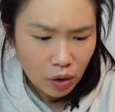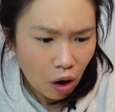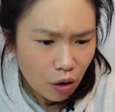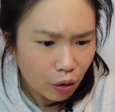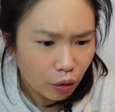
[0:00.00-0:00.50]

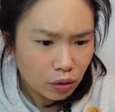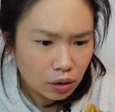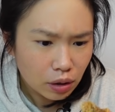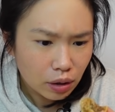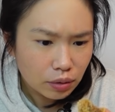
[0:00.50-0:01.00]
Oh,
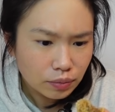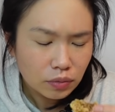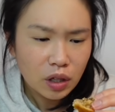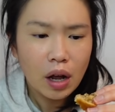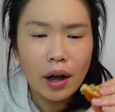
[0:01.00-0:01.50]

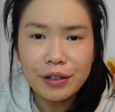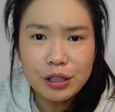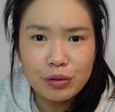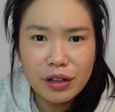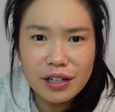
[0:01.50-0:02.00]
I
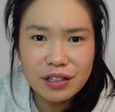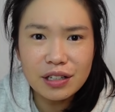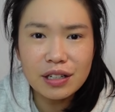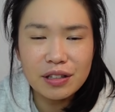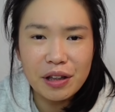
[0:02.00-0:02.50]
just realized
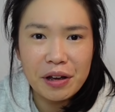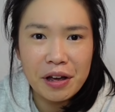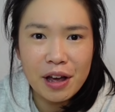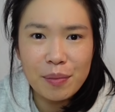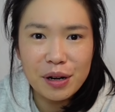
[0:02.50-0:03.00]
this is the
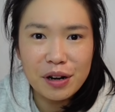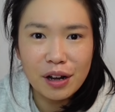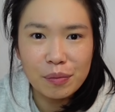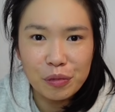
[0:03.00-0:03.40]
ham and nut